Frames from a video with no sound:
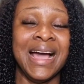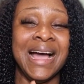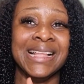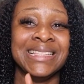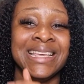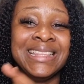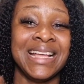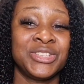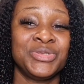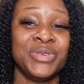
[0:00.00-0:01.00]
and in
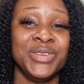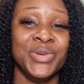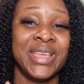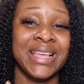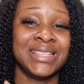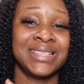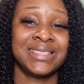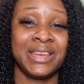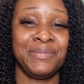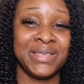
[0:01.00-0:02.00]
that tray you get
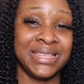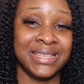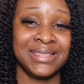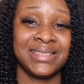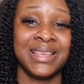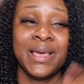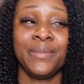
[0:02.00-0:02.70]
3 pieces.